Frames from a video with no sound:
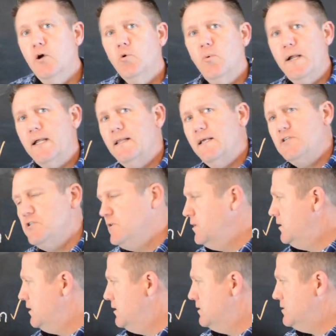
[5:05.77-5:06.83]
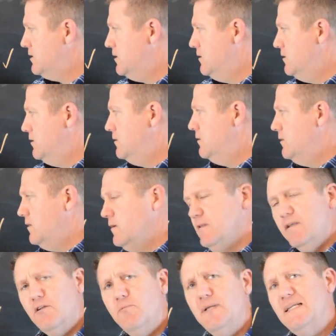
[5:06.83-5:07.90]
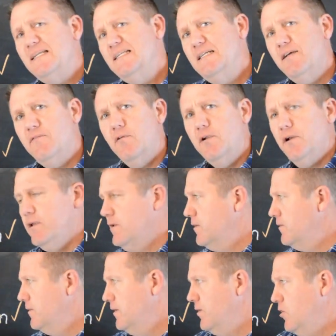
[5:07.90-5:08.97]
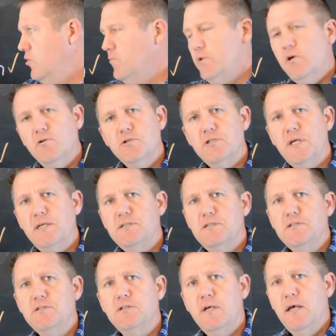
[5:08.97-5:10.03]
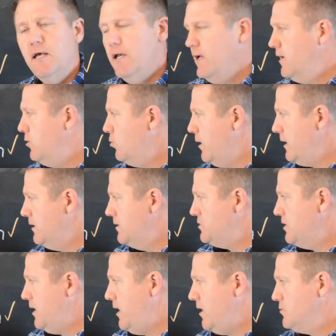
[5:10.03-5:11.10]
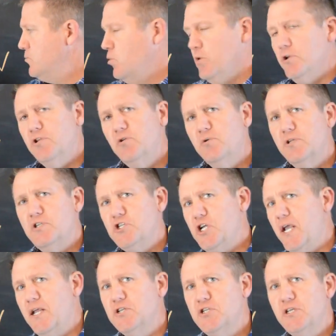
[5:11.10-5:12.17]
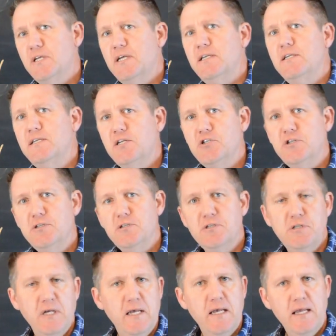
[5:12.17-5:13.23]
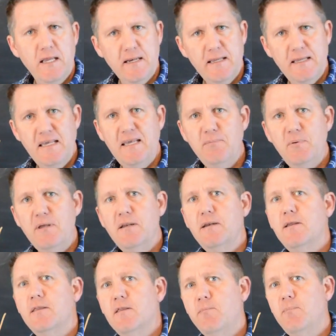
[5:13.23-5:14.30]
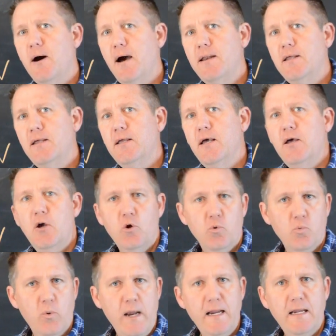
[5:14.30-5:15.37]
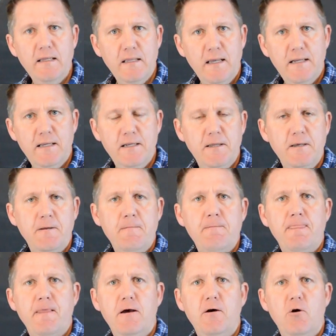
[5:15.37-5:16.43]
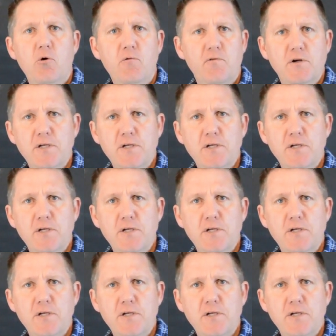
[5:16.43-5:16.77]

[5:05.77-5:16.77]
regulation is a little bit different than homeostasis. Regulation has more to do with changing conditions and keeping the body regulated over